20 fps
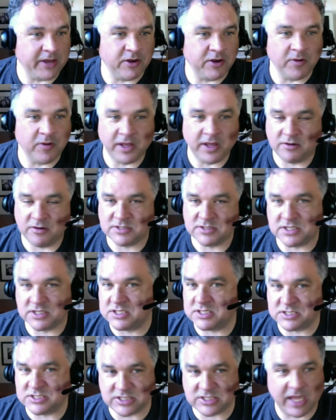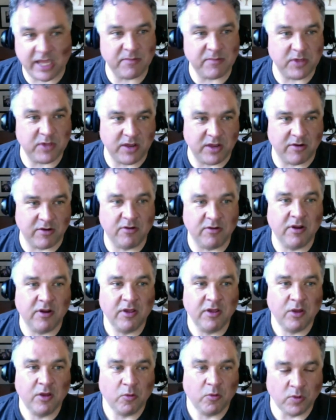no-hitters in the same year,
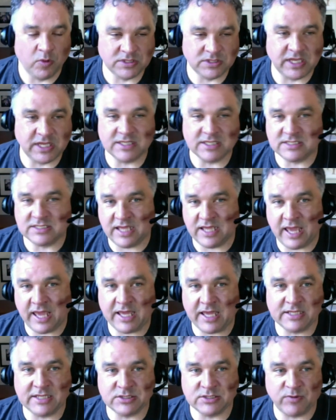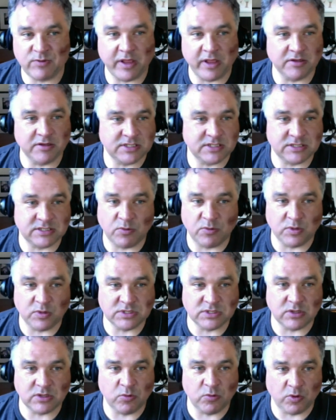once against the Yankees in regular season,
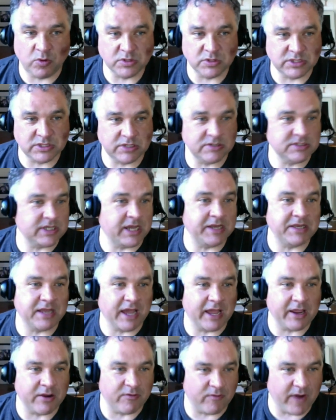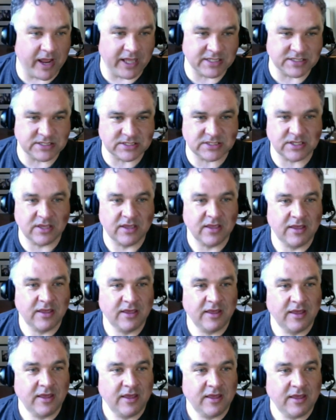once in the World Series? I digress.
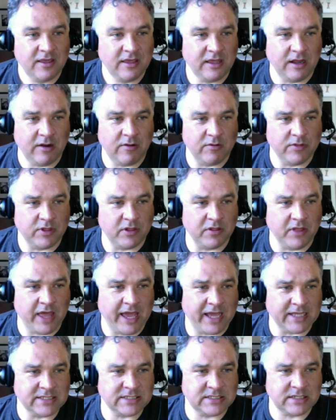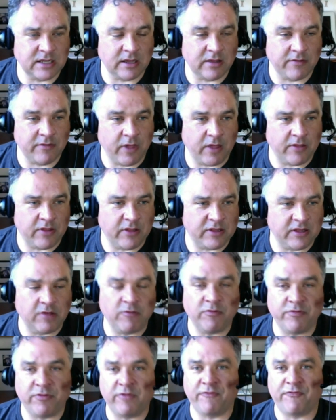You know, the last,
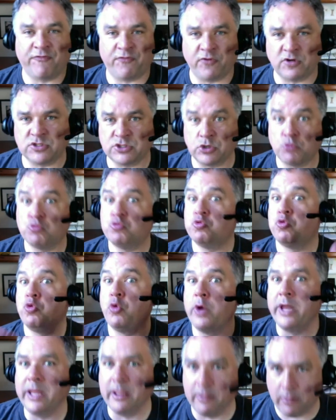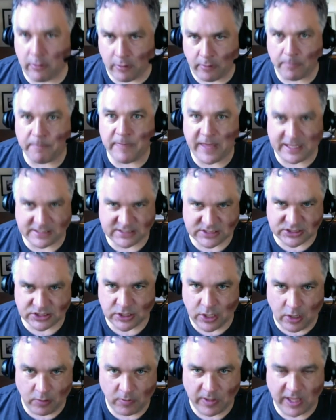the first real Mets
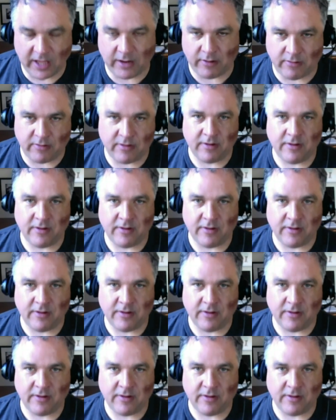no-hitter,